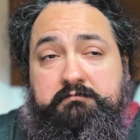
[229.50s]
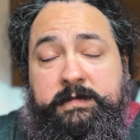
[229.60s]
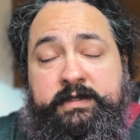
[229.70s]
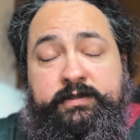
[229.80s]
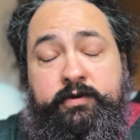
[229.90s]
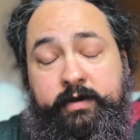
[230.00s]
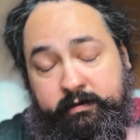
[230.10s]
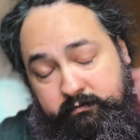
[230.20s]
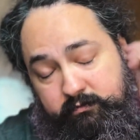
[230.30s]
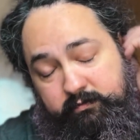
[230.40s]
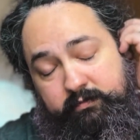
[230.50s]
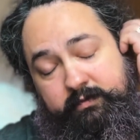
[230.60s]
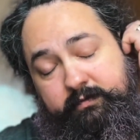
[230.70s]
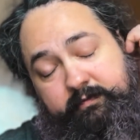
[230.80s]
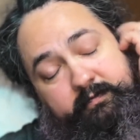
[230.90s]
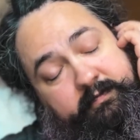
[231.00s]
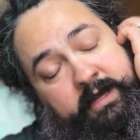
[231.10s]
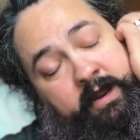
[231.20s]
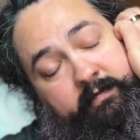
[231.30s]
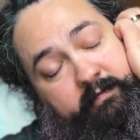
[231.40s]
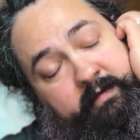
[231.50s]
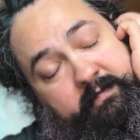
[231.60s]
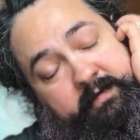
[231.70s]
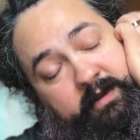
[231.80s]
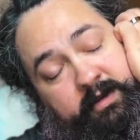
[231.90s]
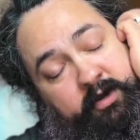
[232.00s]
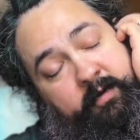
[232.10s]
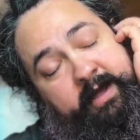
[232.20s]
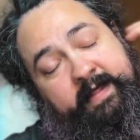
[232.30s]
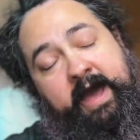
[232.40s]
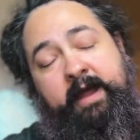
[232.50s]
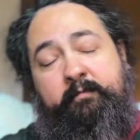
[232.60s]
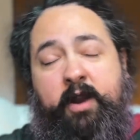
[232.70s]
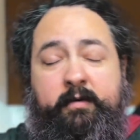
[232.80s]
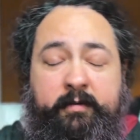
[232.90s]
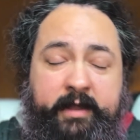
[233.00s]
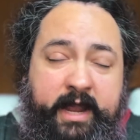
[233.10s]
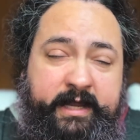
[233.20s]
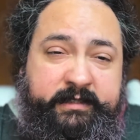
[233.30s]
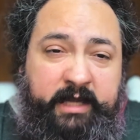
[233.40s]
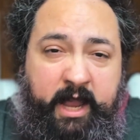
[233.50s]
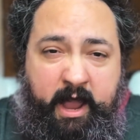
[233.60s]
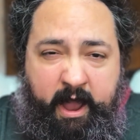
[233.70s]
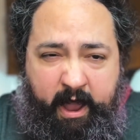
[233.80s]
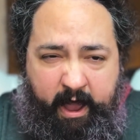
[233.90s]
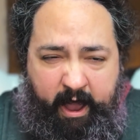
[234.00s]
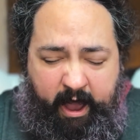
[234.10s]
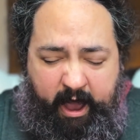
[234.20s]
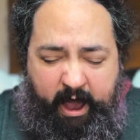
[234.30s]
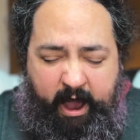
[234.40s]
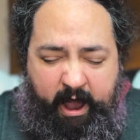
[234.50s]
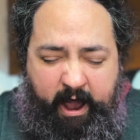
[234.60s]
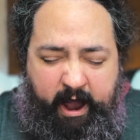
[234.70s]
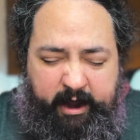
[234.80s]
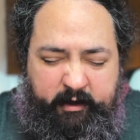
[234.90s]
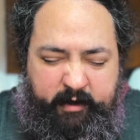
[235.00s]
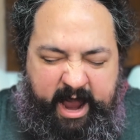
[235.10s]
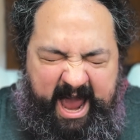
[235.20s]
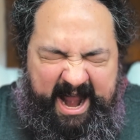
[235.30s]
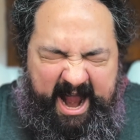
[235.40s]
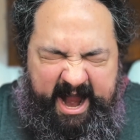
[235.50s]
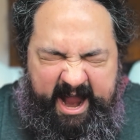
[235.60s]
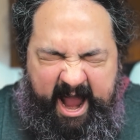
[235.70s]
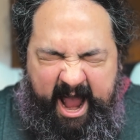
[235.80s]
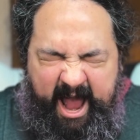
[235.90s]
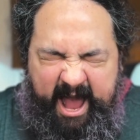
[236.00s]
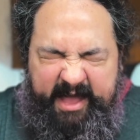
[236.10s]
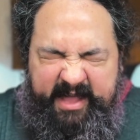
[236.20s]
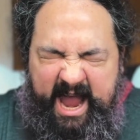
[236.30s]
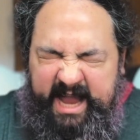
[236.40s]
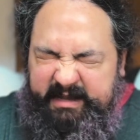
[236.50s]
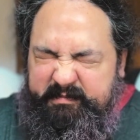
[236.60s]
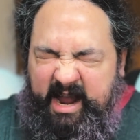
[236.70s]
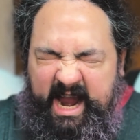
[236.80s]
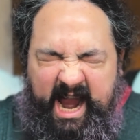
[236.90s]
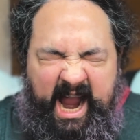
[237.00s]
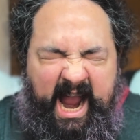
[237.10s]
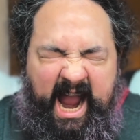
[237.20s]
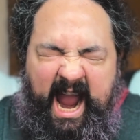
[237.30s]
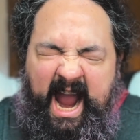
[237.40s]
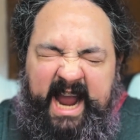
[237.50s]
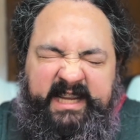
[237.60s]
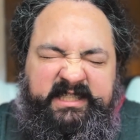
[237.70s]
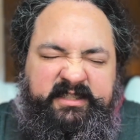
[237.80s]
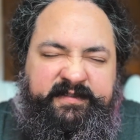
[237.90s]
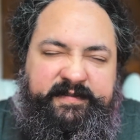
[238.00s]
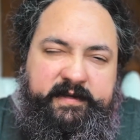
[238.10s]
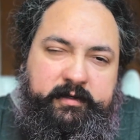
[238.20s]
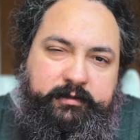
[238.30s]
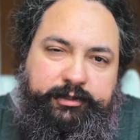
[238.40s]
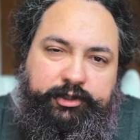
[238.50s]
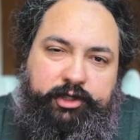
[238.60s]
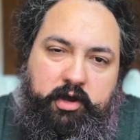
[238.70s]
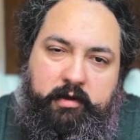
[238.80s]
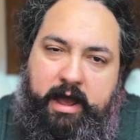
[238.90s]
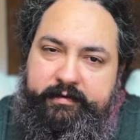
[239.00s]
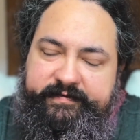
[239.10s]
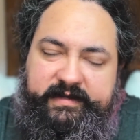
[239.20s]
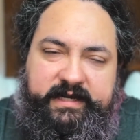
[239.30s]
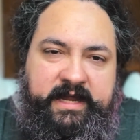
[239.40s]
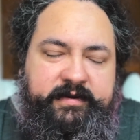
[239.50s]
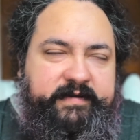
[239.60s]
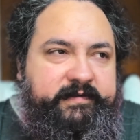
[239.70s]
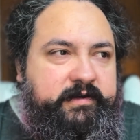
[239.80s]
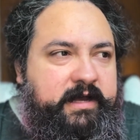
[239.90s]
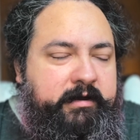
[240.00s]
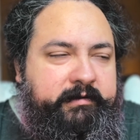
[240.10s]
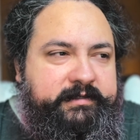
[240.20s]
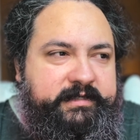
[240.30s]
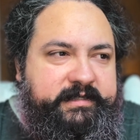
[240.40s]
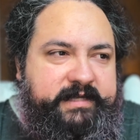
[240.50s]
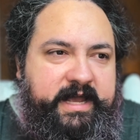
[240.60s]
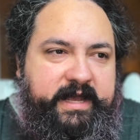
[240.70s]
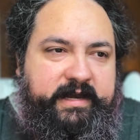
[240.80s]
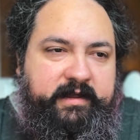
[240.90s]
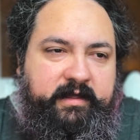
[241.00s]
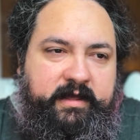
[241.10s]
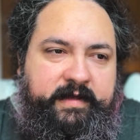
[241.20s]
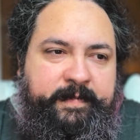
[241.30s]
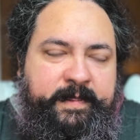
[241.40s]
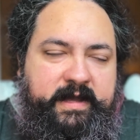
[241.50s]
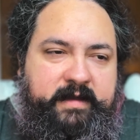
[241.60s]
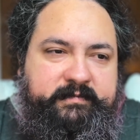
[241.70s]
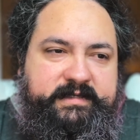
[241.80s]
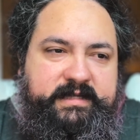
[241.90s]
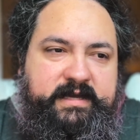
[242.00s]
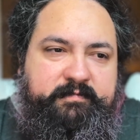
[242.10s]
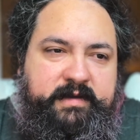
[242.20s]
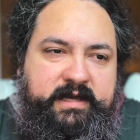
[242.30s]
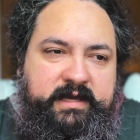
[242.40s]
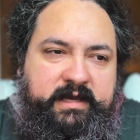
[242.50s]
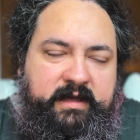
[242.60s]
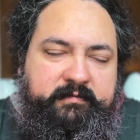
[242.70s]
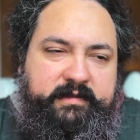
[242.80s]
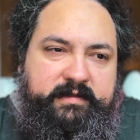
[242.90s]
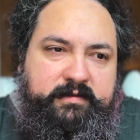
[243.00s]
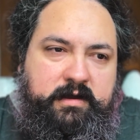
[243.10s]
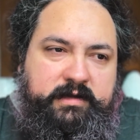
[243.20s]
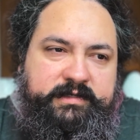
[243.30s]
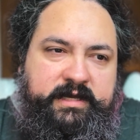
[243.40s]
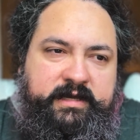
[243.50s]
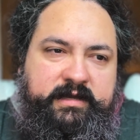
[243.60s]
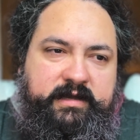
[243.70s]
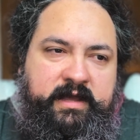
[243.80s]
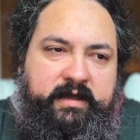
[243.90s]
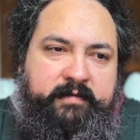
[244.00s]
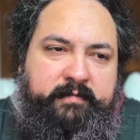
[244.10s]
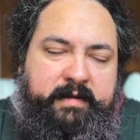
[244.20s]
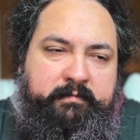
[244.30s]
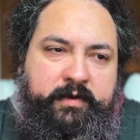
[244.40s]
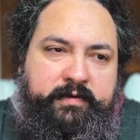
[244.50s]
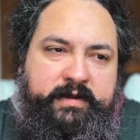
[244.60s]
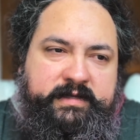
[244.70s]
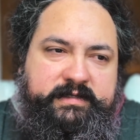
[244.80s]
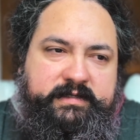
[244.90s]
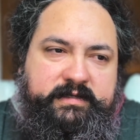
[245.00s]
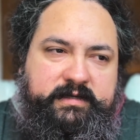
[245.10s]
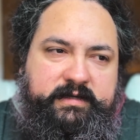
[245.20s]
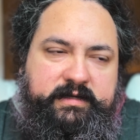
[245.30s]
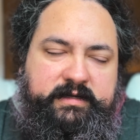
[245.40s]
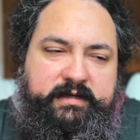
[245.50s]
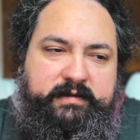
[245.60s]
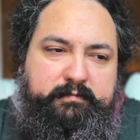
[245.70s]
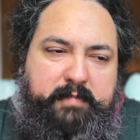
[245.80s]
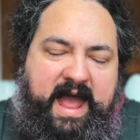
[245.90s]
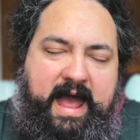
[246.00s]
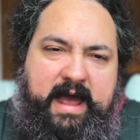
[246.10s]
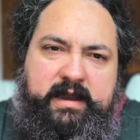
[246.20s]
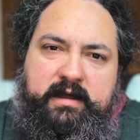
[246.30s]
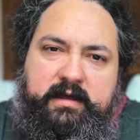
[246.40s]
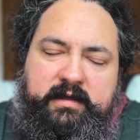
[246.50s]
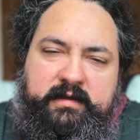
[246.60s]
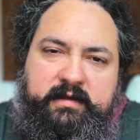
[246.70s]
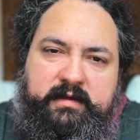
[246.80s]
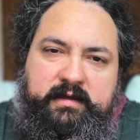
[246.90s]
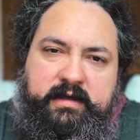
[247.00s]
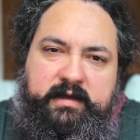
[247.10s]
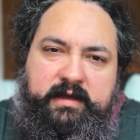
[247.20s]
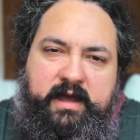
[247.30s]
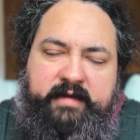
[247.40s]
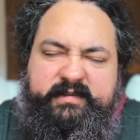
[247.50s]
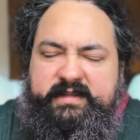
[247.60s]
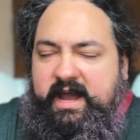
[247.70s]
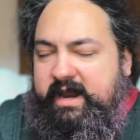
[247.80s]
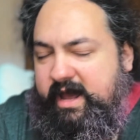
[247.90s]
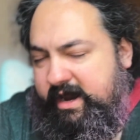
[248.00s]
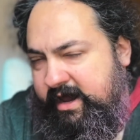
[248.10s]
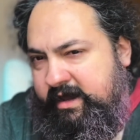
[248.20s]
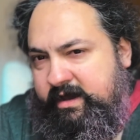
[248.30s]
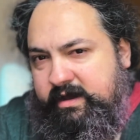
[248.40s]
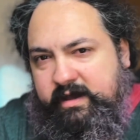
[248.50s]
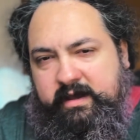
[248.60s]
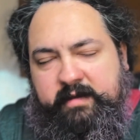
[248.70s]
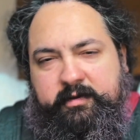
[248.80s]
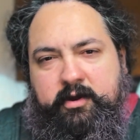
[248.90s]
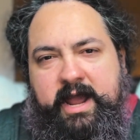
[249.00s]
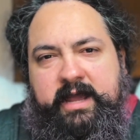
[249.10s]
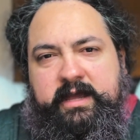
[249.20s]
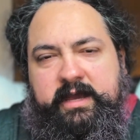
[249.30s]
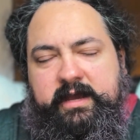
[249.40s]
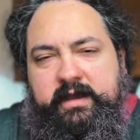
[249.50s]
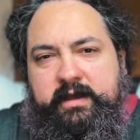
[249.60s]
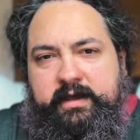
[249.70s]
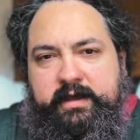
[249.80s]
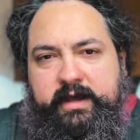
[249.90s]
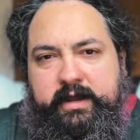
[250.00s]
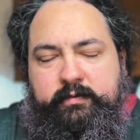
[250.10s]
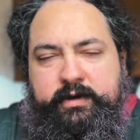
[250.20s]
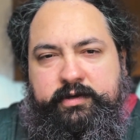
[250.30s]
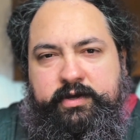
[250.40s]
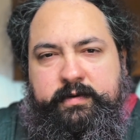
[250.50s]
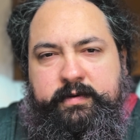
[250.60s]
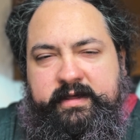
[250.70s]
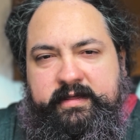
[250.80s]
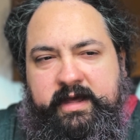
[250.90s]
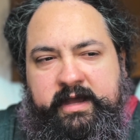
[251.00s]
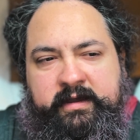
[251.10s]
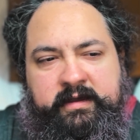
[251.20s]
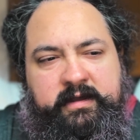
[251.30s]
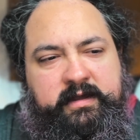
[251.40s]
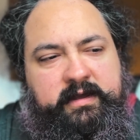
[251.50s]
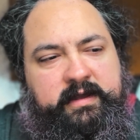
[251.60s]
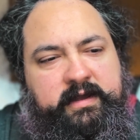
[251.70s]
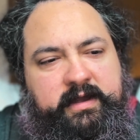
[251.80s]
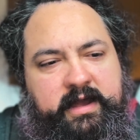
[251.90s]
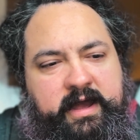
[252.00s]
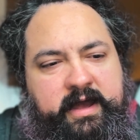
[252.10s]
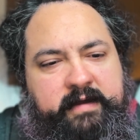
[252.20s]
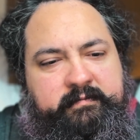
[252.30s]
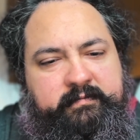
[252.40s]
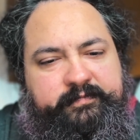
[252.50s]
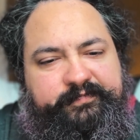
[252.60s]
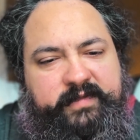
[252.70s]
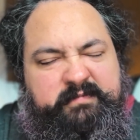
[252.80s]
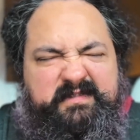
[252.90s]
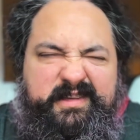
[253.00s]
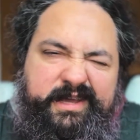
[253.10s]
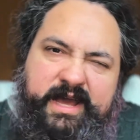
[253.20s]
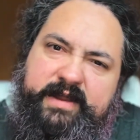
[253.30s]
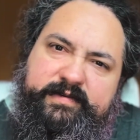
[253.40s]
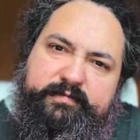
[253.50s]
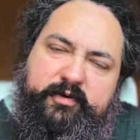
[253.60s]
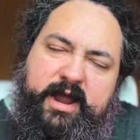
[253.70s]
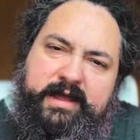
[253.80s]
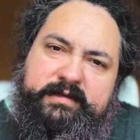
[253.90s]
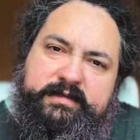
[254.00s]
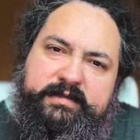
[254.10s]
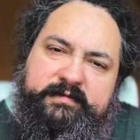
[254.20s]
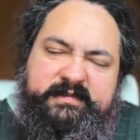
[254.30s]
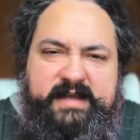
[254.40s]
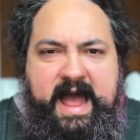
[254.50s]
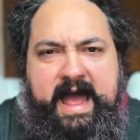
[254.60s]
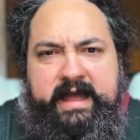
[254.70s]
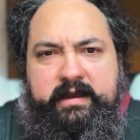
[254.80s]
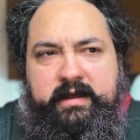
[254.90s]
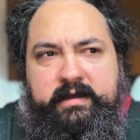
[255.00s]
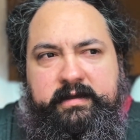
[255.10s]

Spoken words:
is doing that probably is creating this, but it just feels so out of it. I don't even know else to say it. I'm sleepy, I'm lethargic, my mood is bad, I have a slight headache, I'm cranky, I don't want to do anything, I'm feeling kind of depressed, sad,